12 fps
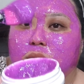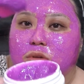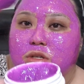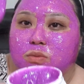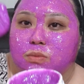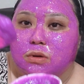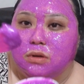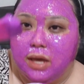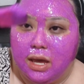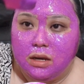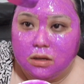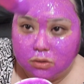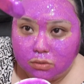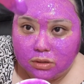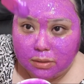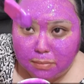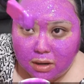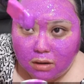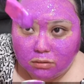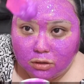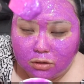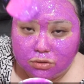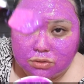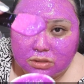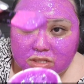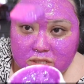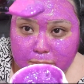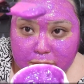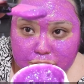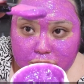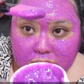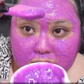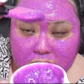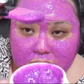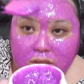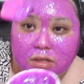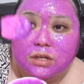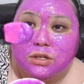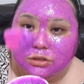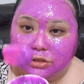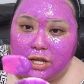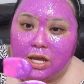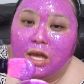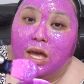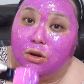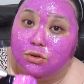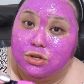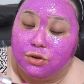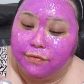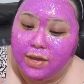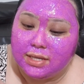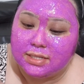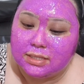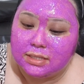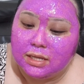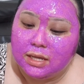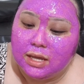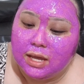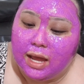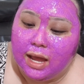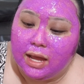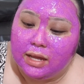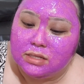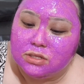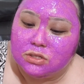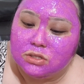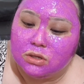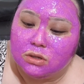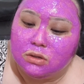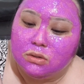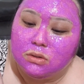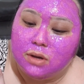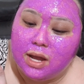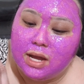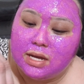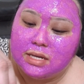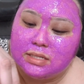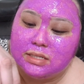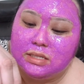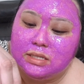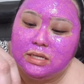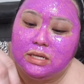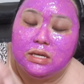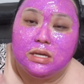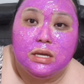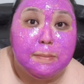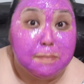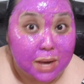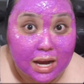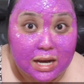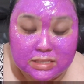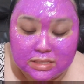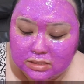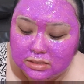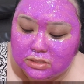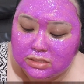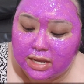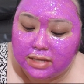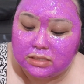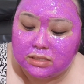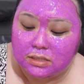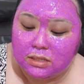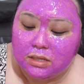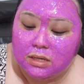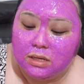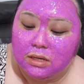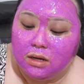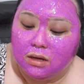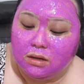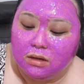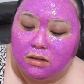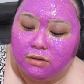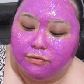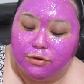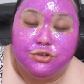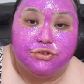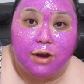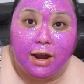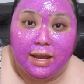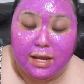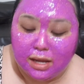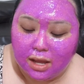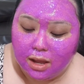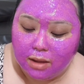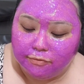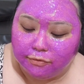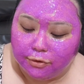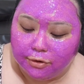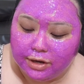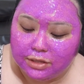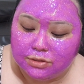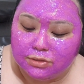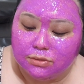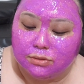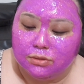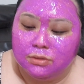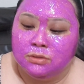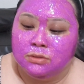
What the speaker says: which will get a good amount onto the spatula so they can get onto your face. And so as the mask is set for drying up, for it to